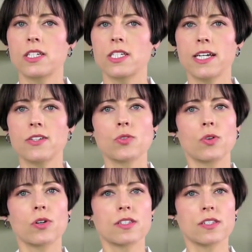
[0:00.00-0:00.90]
The test
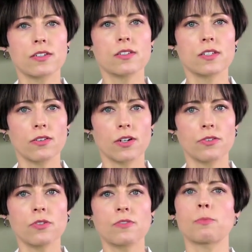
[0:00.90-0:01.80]
score is still
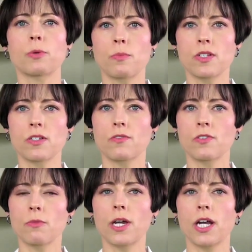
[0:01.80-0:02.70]
0 for purposes
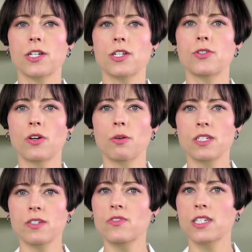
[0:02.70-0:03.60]
of comparing to
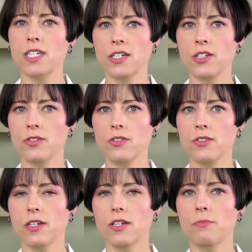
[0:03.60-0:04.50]
normative standards,